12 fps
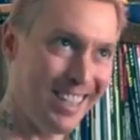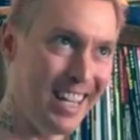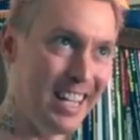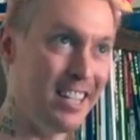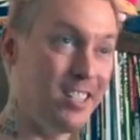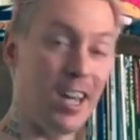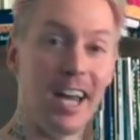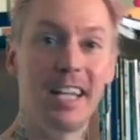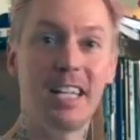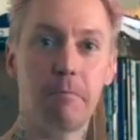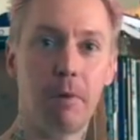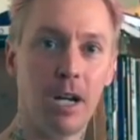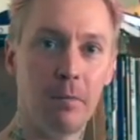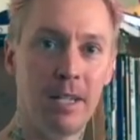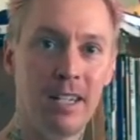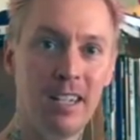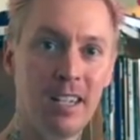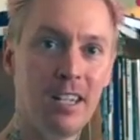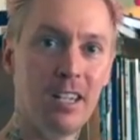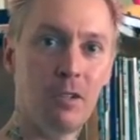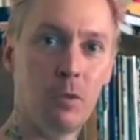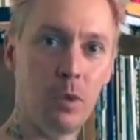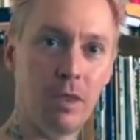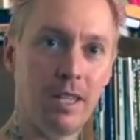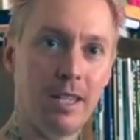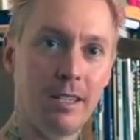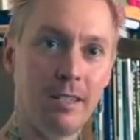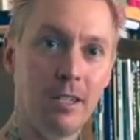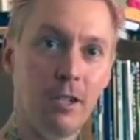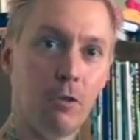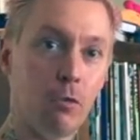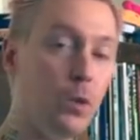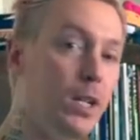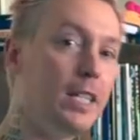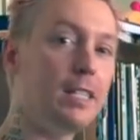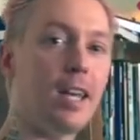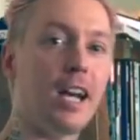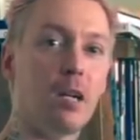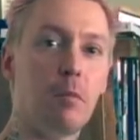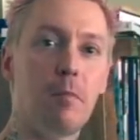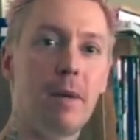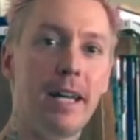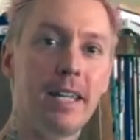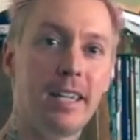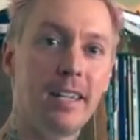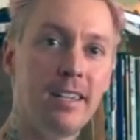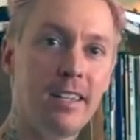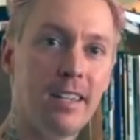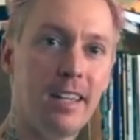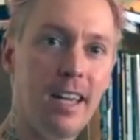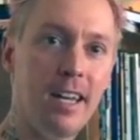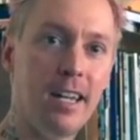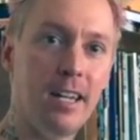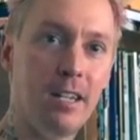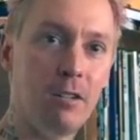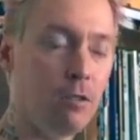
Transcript: in a tiny apartment with a really terrible mic uh,